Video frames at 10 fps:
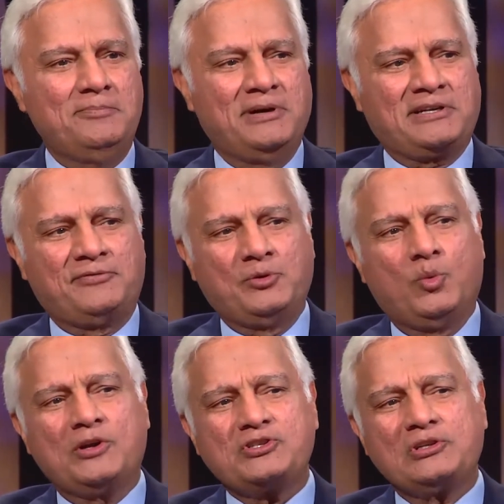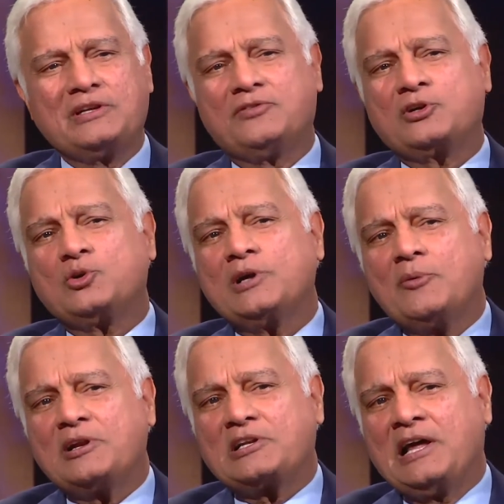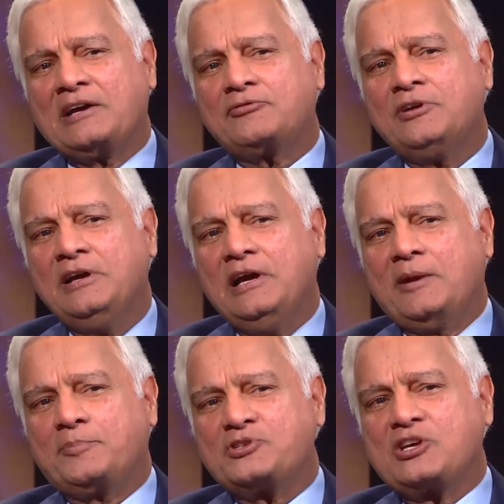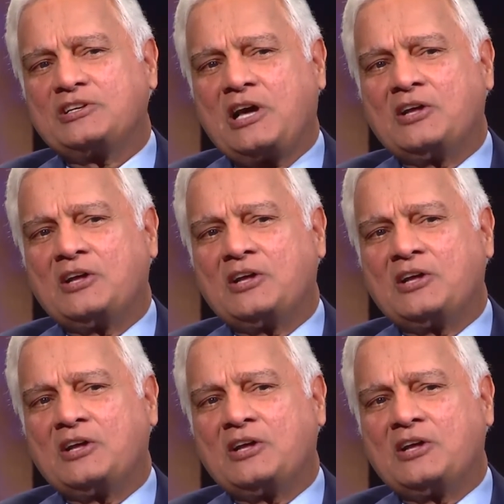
But if you want to live a coherent life and present